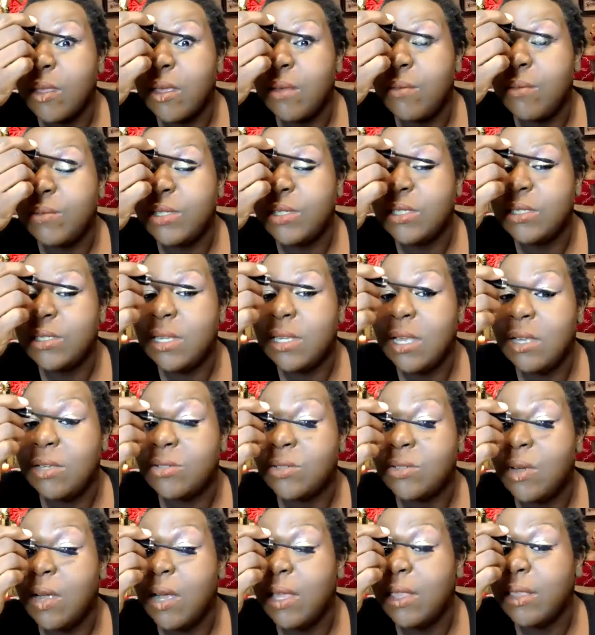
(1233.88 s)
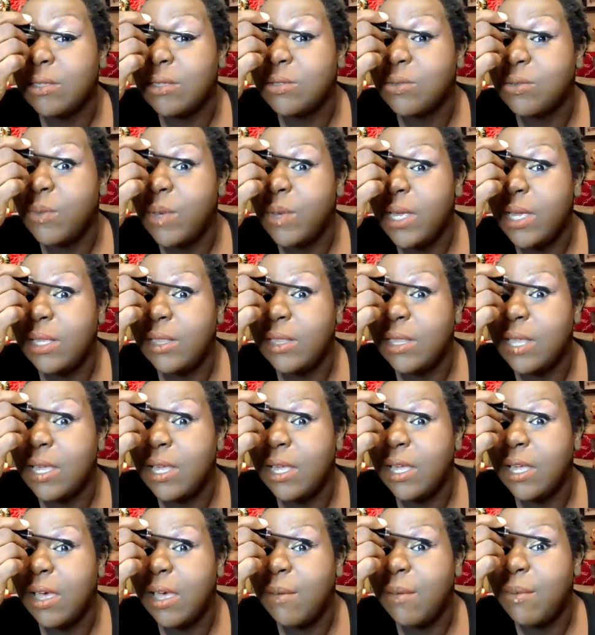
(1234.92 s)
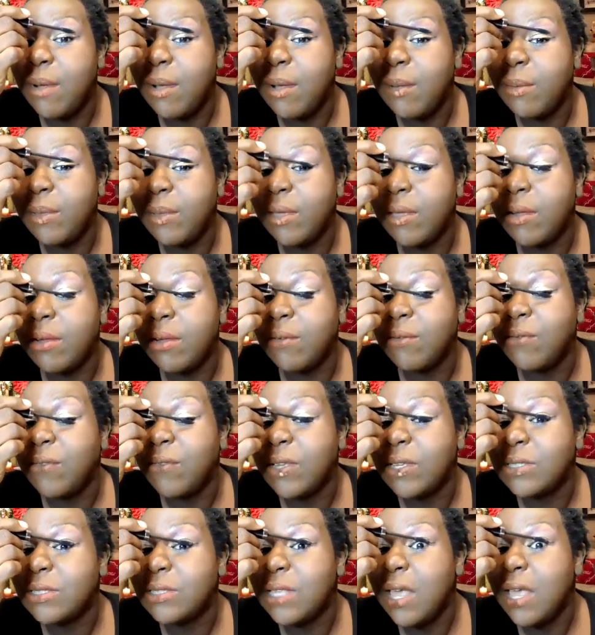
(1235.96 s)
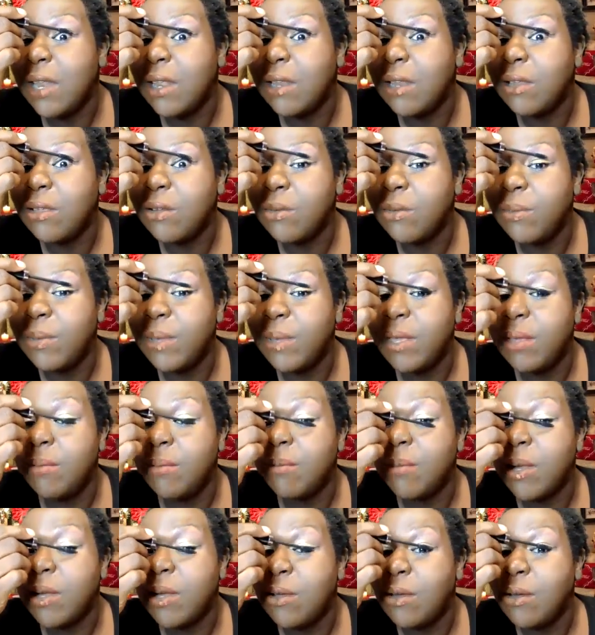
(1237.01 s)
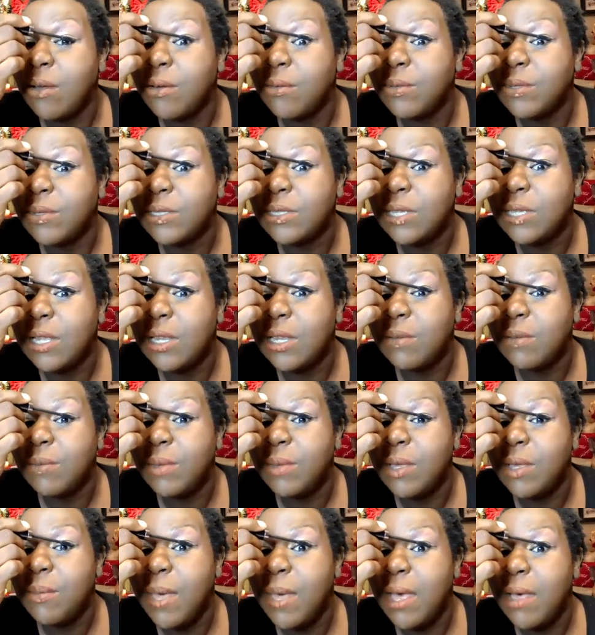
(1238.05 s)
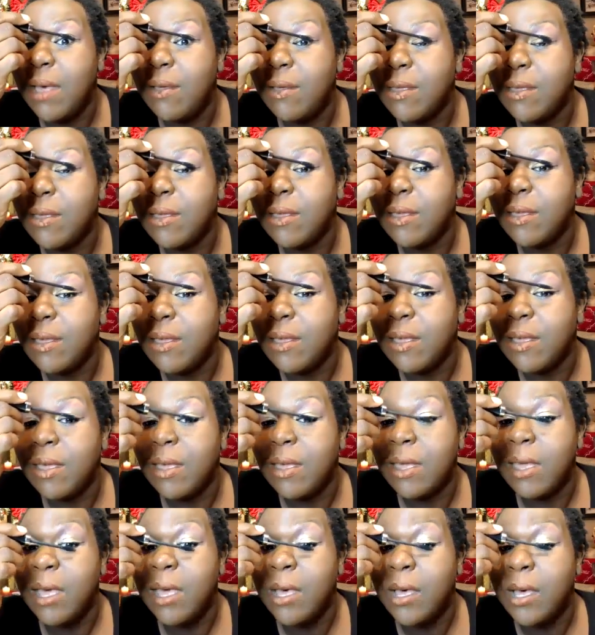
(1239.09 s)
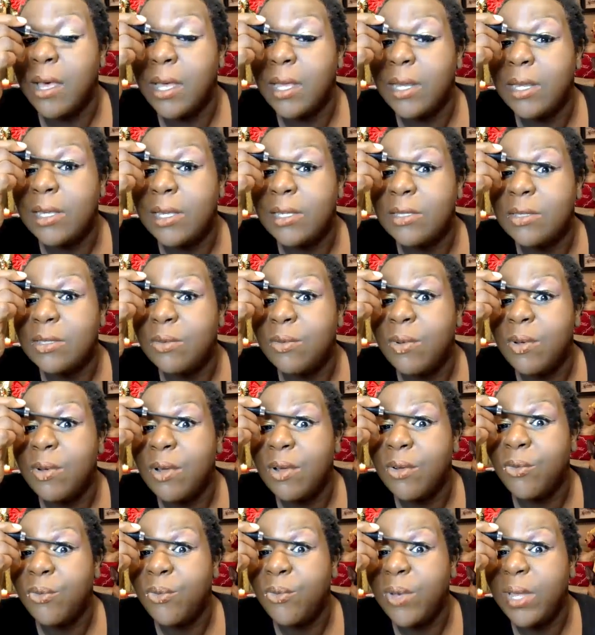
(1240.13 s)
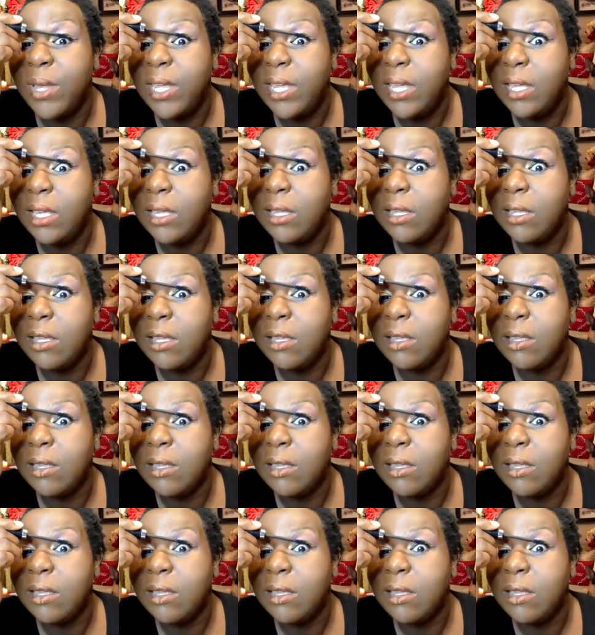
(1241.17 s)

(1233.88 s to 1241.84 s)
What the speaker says: I'm just now trying this wing thing. I'm probably gonna fix that a little bit. My daughter was telling me about how I need to wear a wing